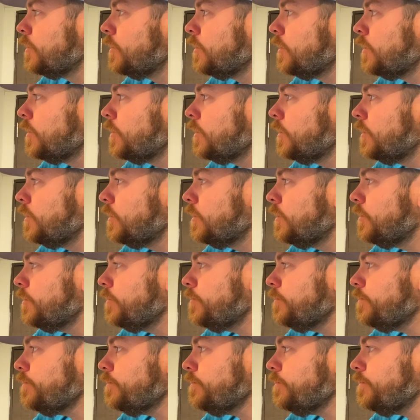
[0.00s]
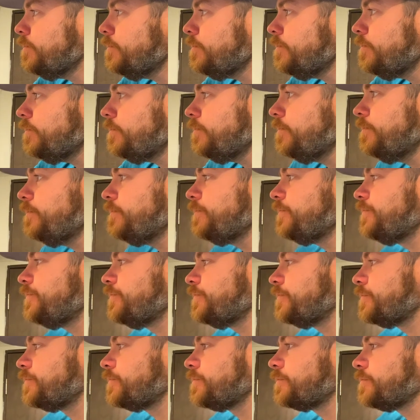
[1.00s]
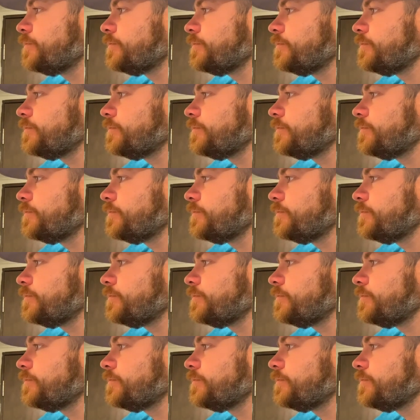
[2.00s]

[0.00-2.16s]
[no speech]